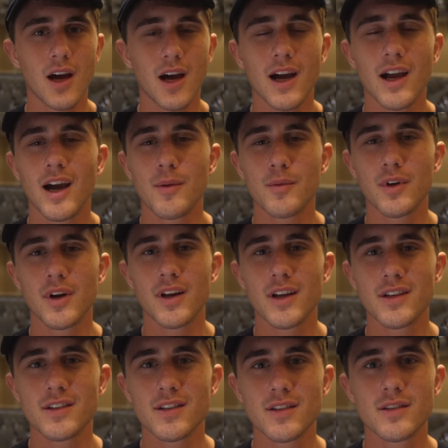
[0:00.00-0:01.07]
Hi, I'm Grant
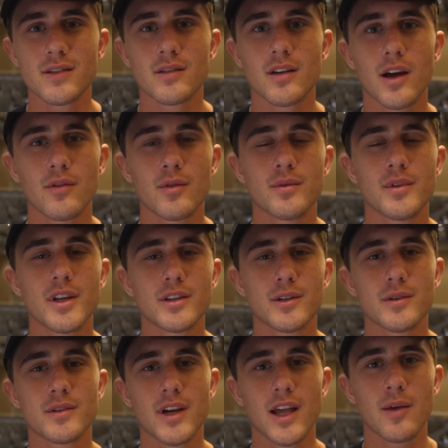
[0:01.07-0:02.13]
Estes. I'm from
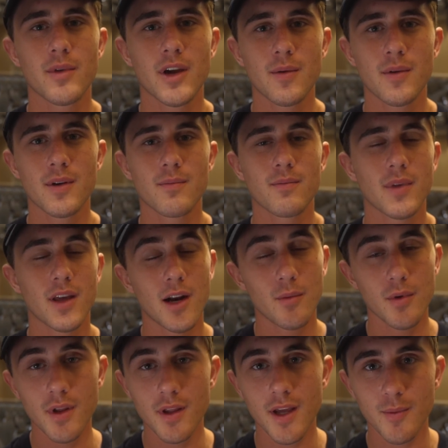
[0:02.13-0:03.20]
Tuscaloosa, Alabama, and I
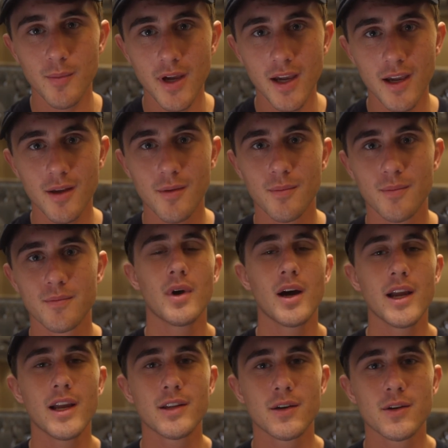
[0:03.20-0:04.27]
really like bacon.
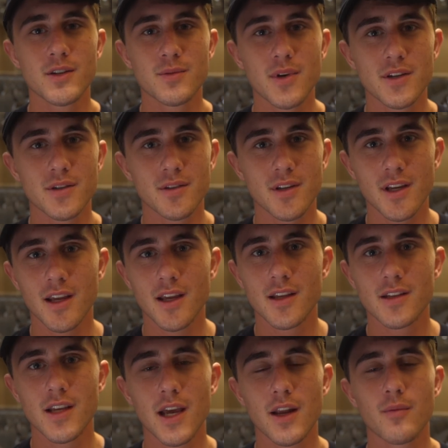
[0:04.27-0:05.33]
My intern specialty
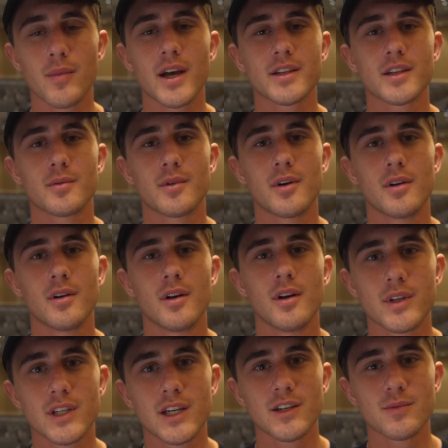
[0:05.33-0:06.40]
is head of basketball,
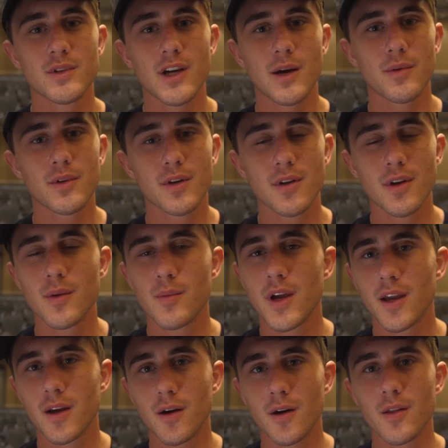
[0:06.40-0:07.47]
which gives me the opportunity to
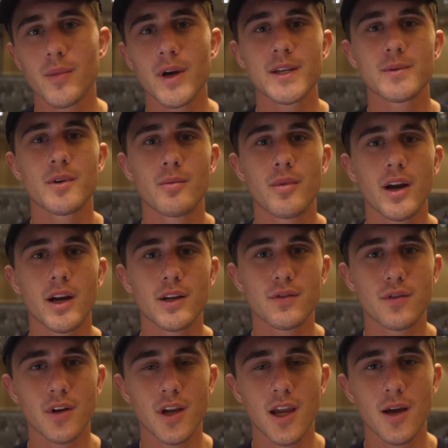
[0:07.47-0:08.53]
make all the basketball brackets
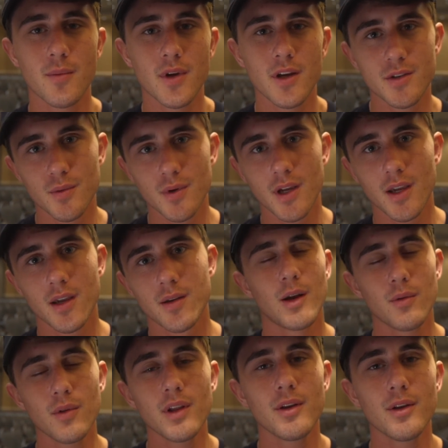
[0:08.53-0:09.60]
for camp each week. I
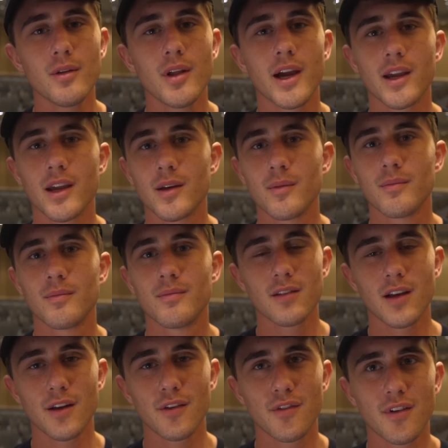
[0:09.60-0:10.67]
really do like it. It's a
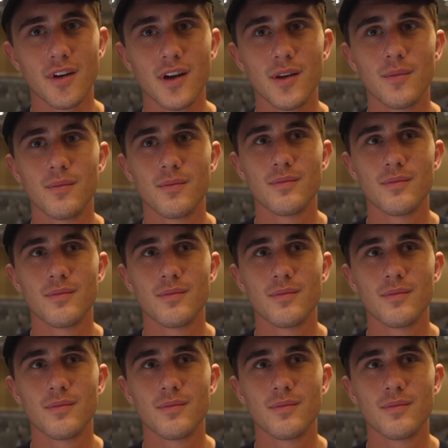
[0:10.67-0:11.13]
lot of fun.